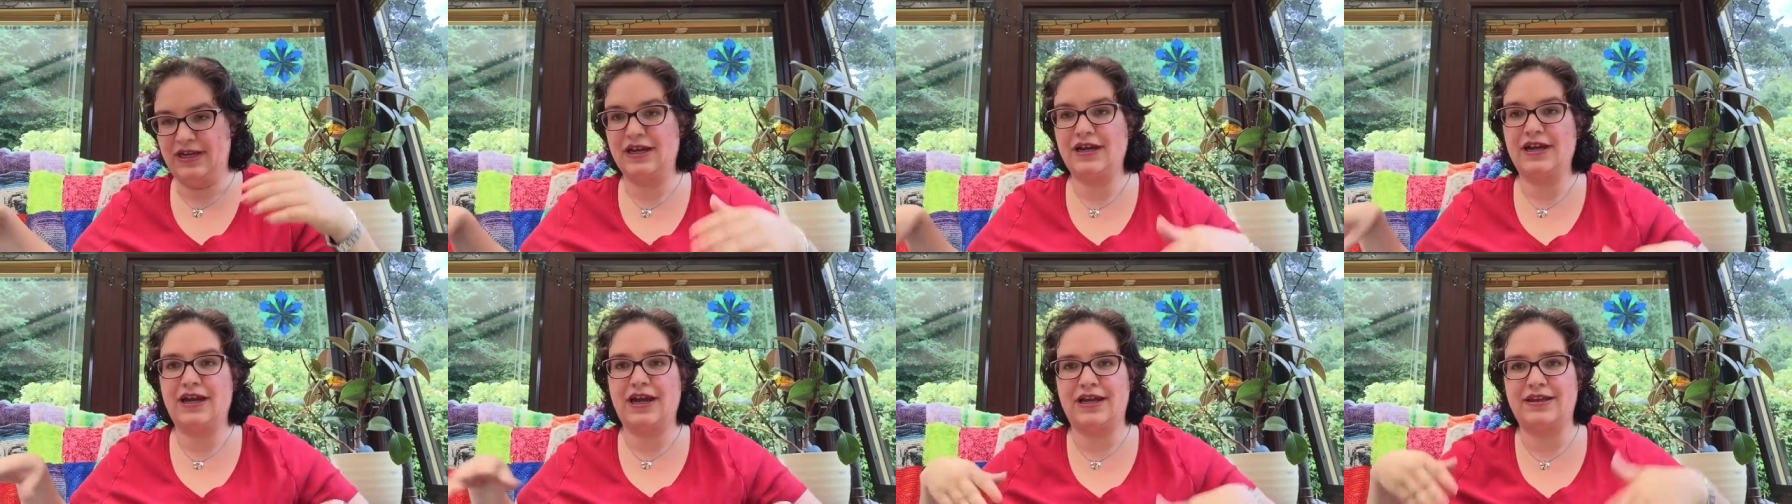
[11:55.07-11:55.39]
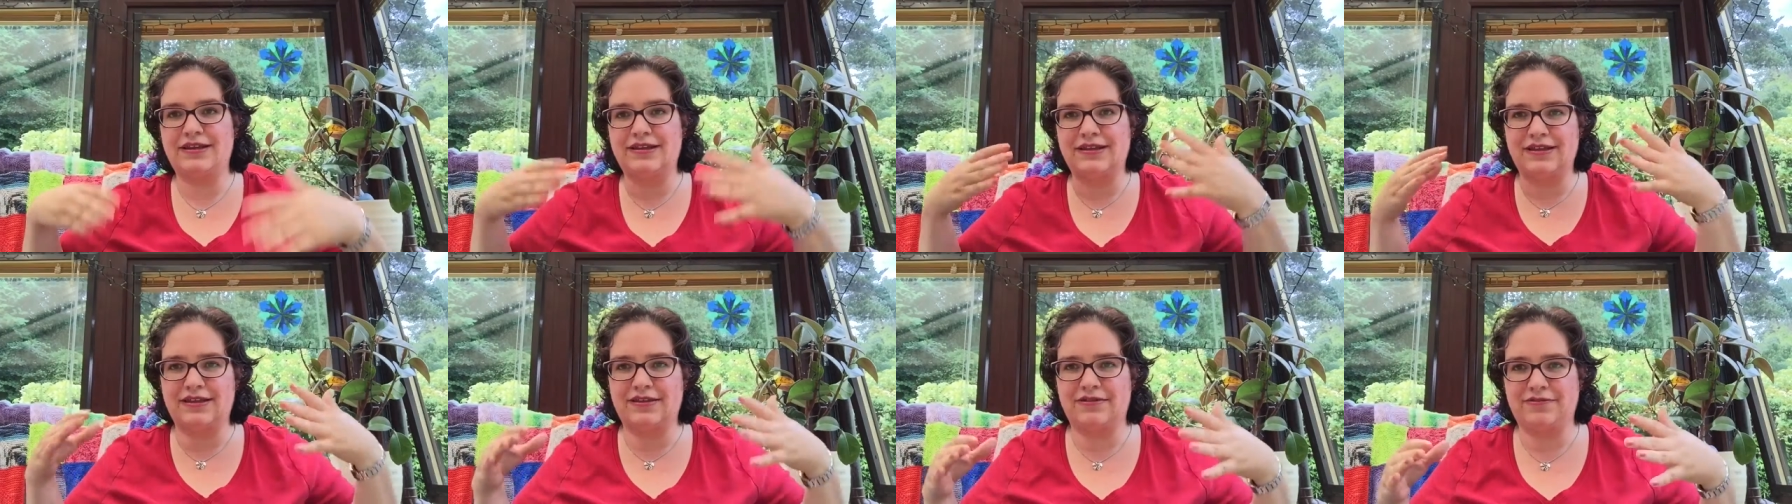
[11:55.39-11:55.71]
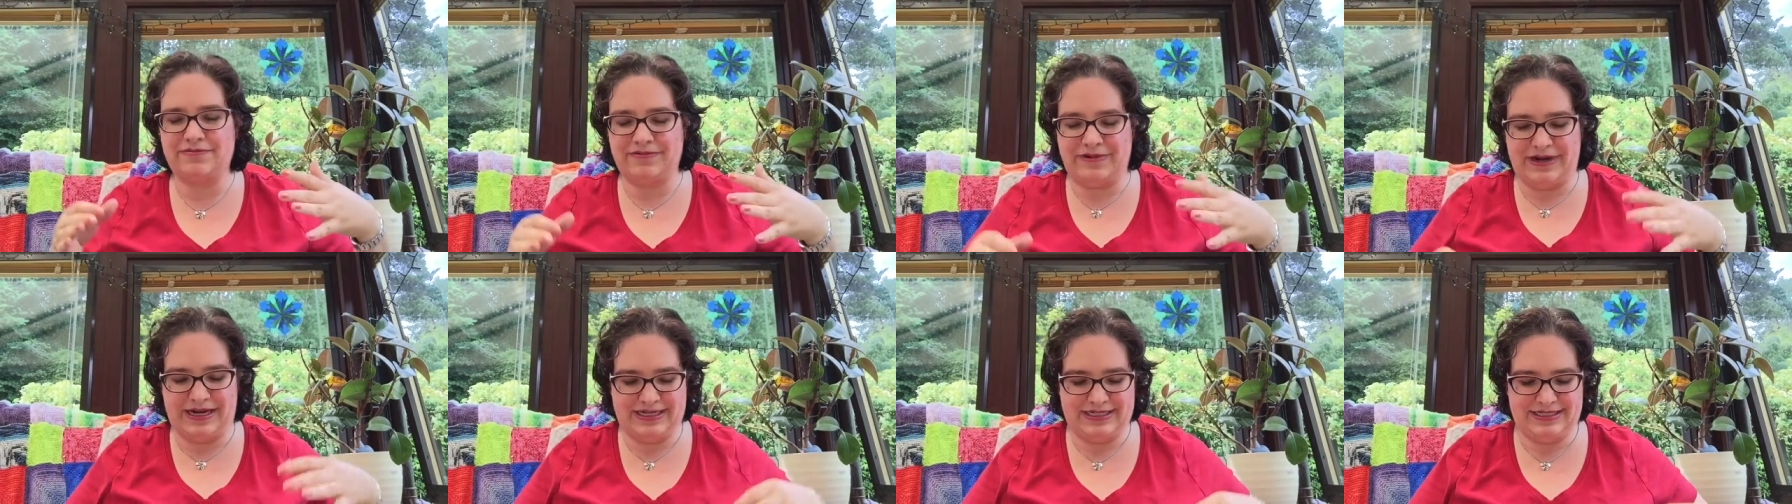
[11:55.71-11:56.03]
and then the
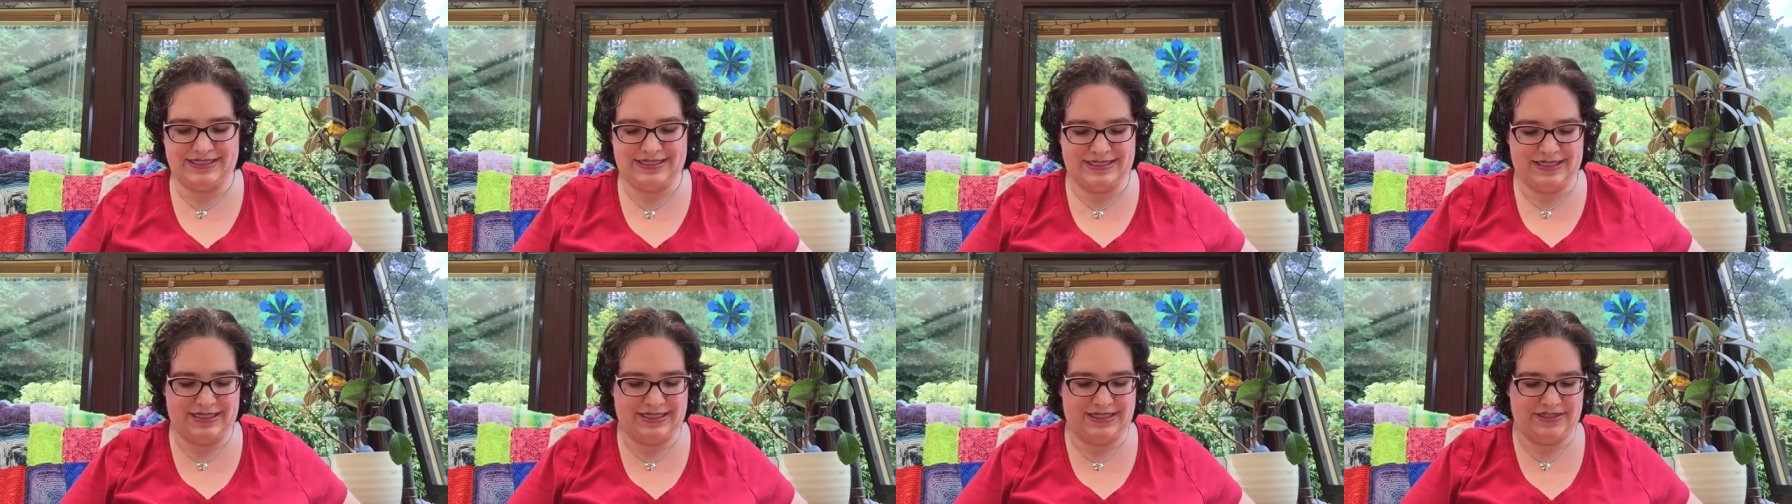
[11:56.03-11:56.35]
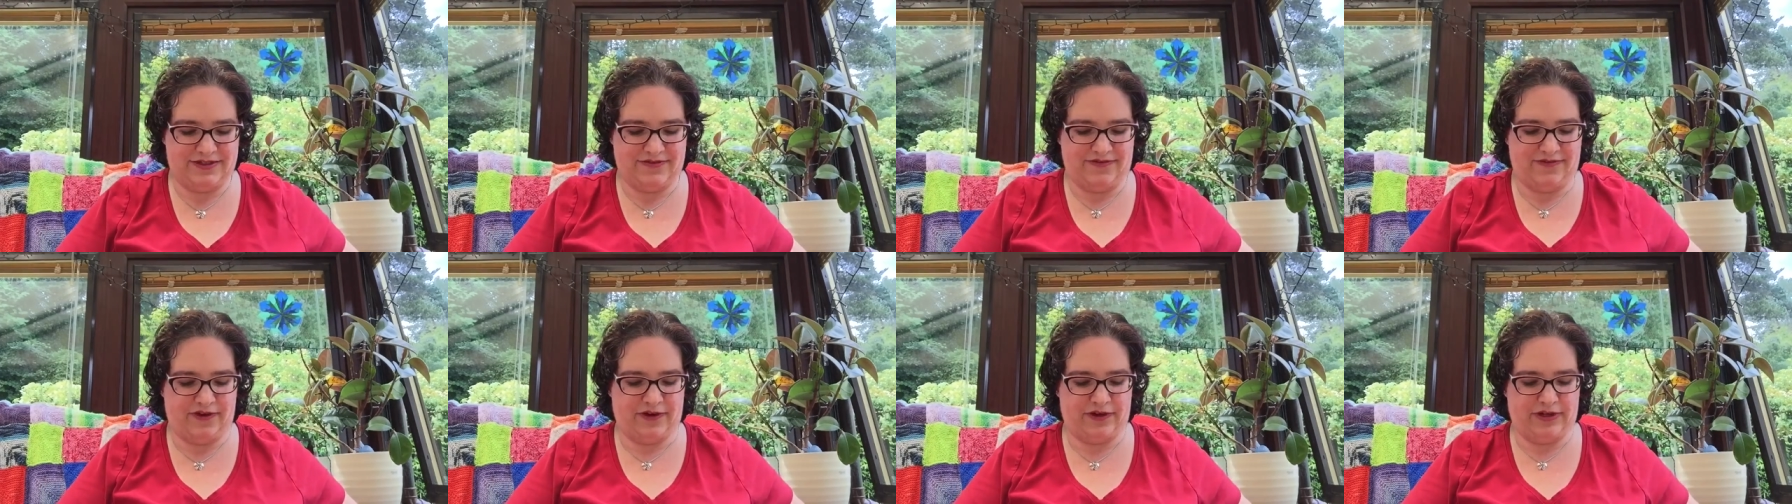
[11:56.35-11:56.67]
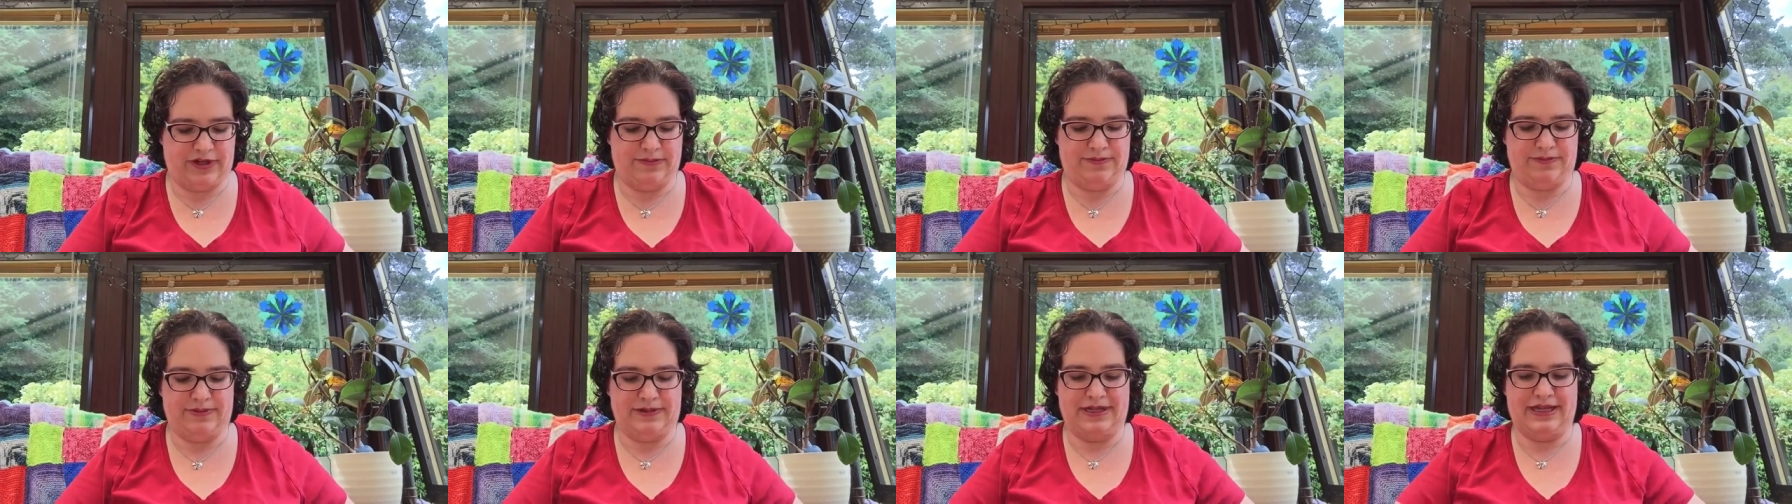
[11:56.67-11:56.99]
rest is fairly
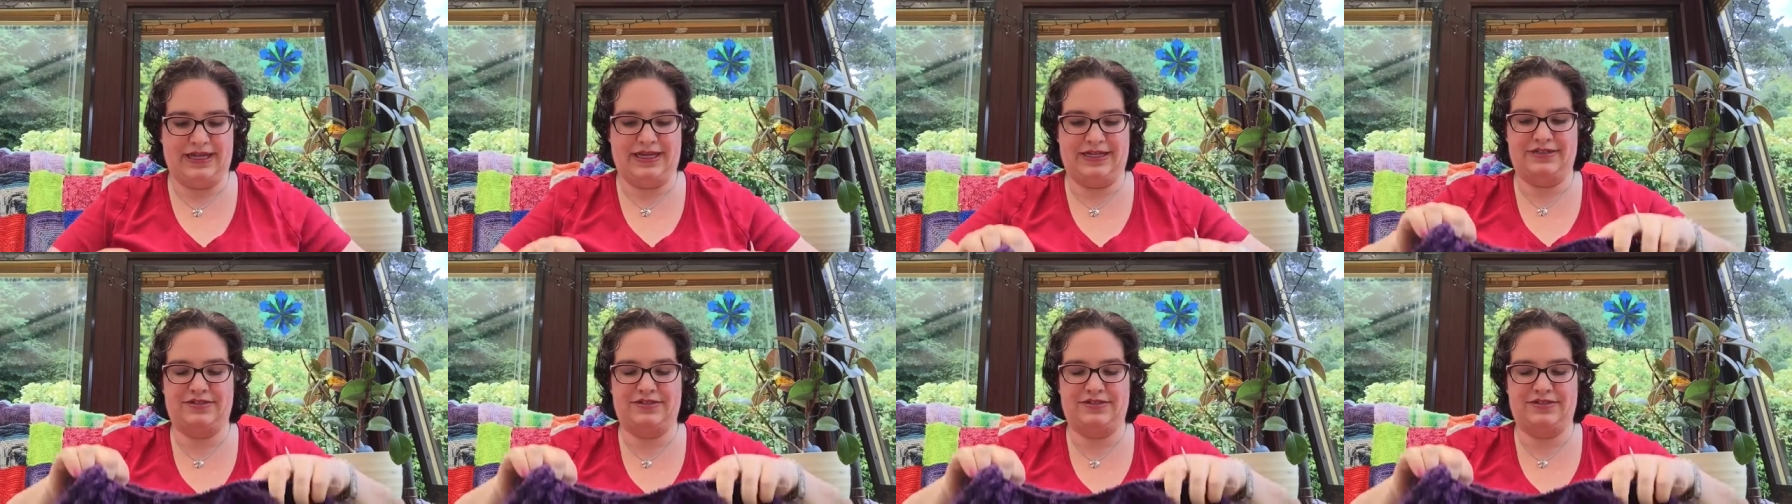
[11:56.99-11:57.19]
plain.